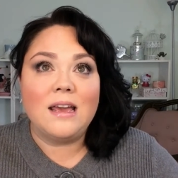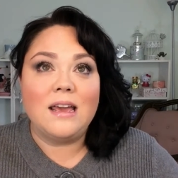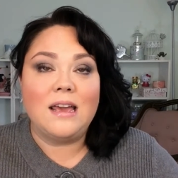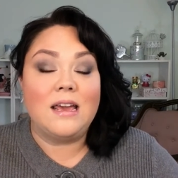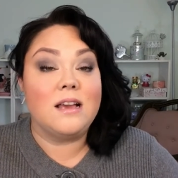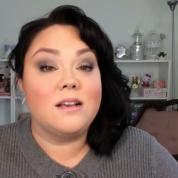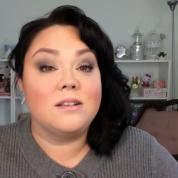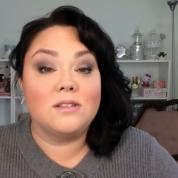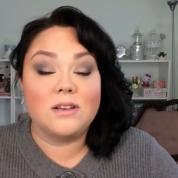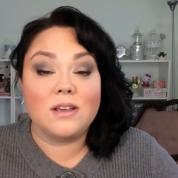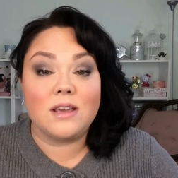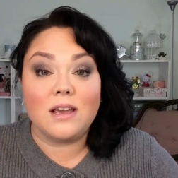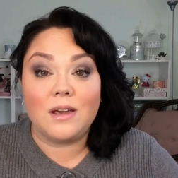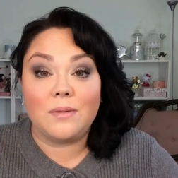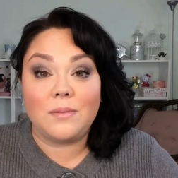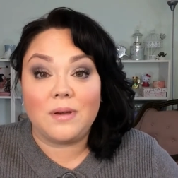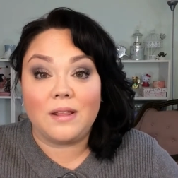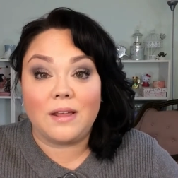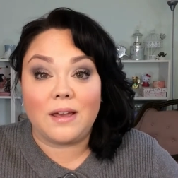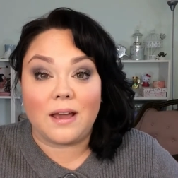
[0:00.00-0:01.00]
He was looking
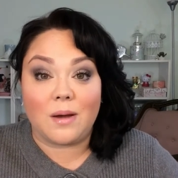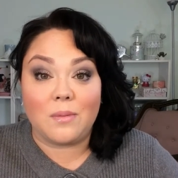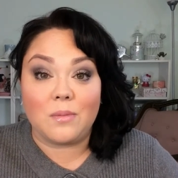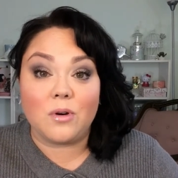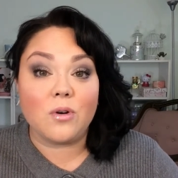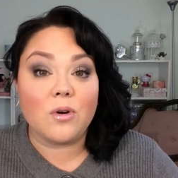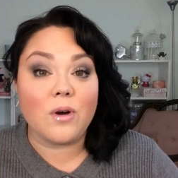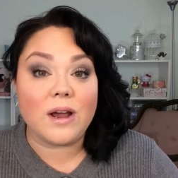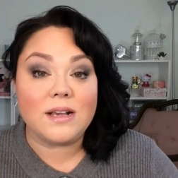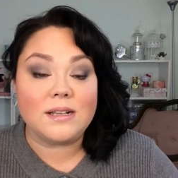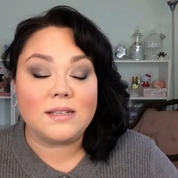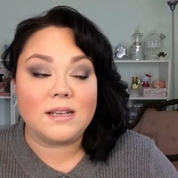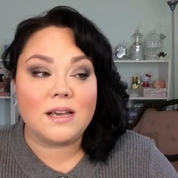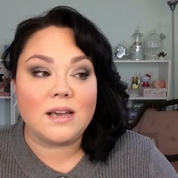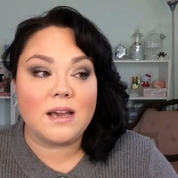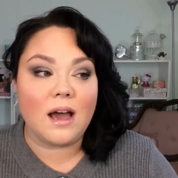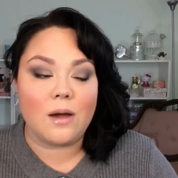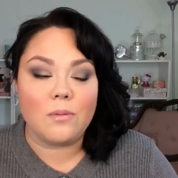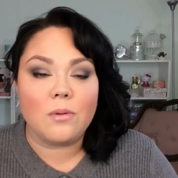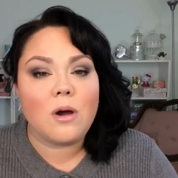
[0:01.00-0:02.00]
at me like I'm
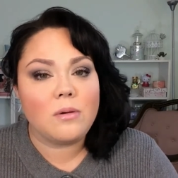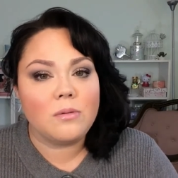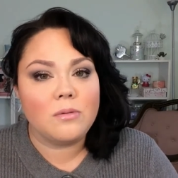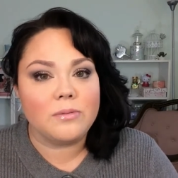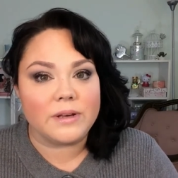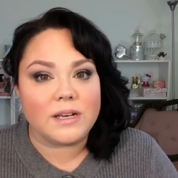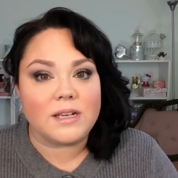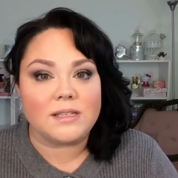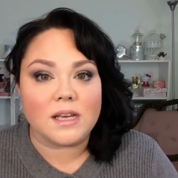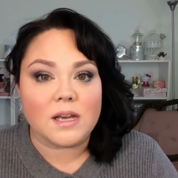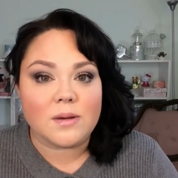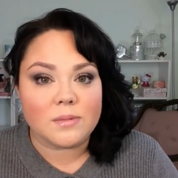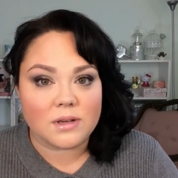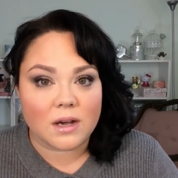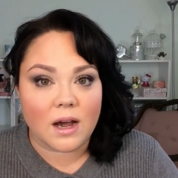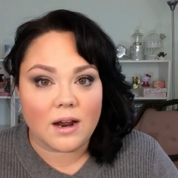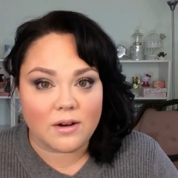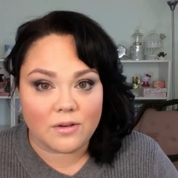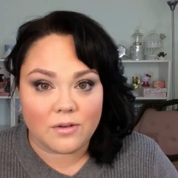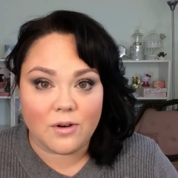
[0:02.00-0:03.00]
crazy. I probably seemed
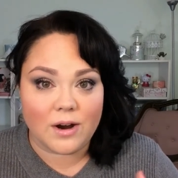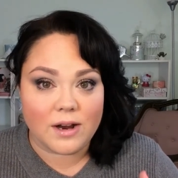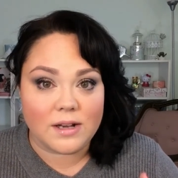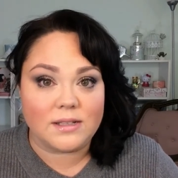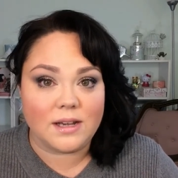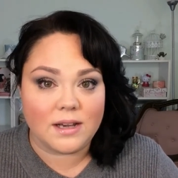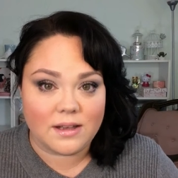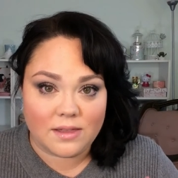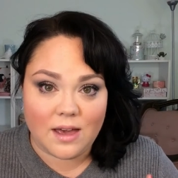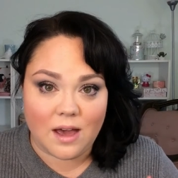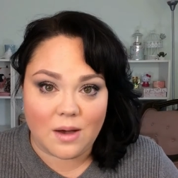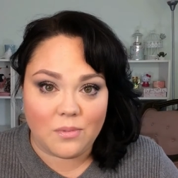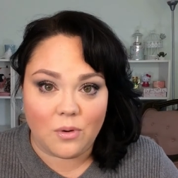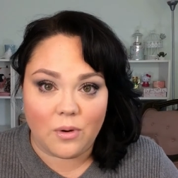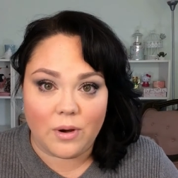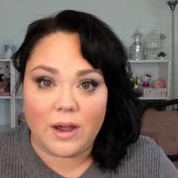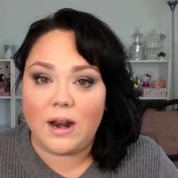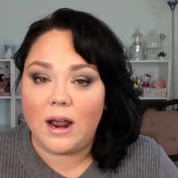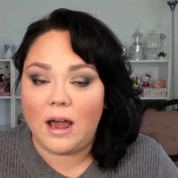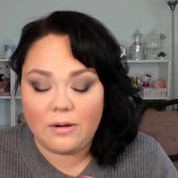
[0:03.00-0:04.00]
kind of crazy at that
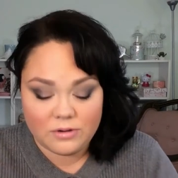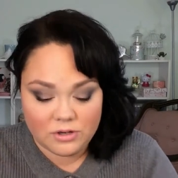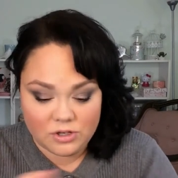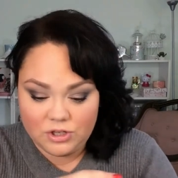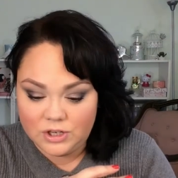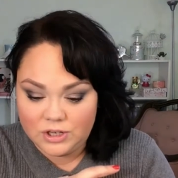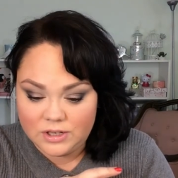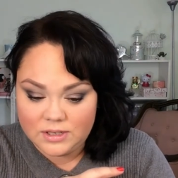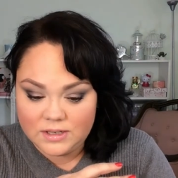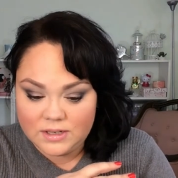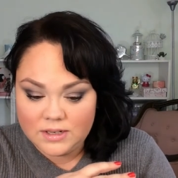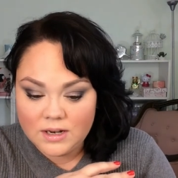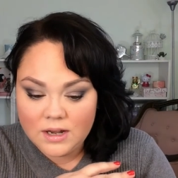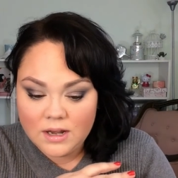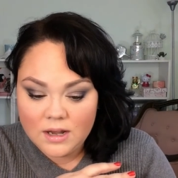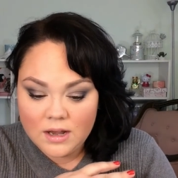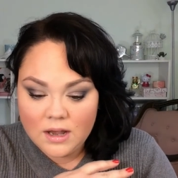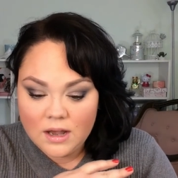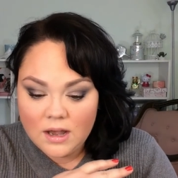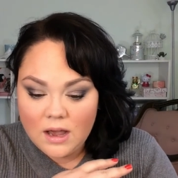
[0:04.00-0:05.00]
point. I was just,
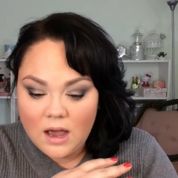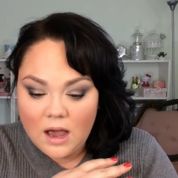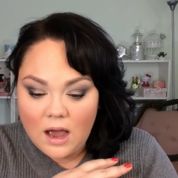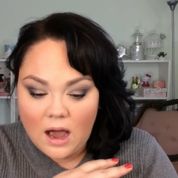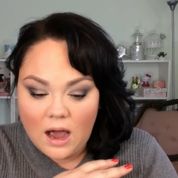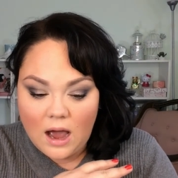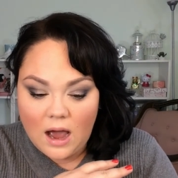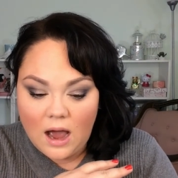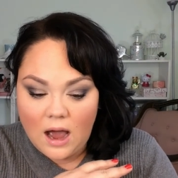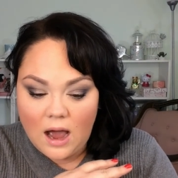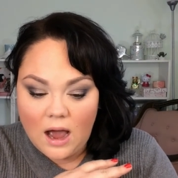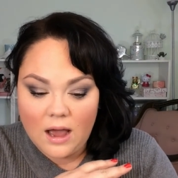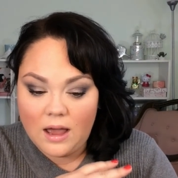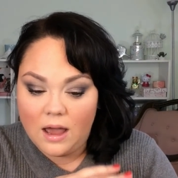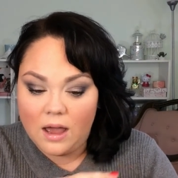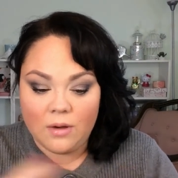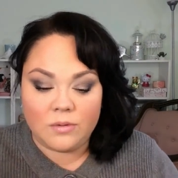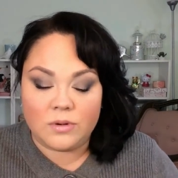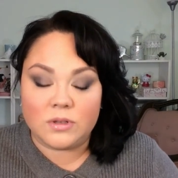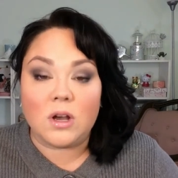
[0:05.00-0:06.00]
I,
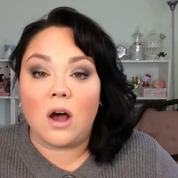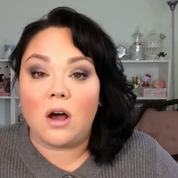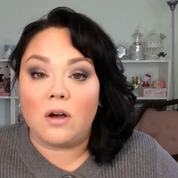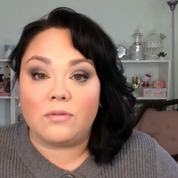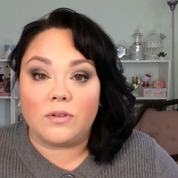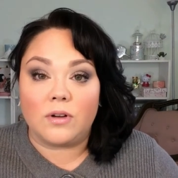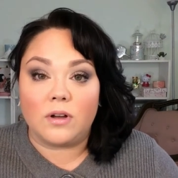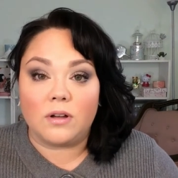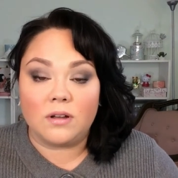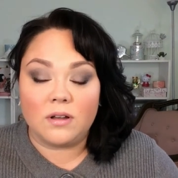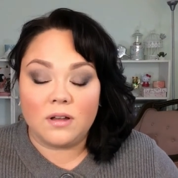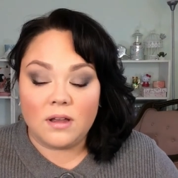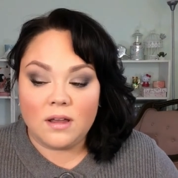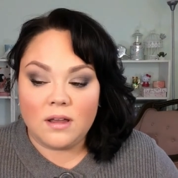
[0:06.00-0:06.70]
it was awful.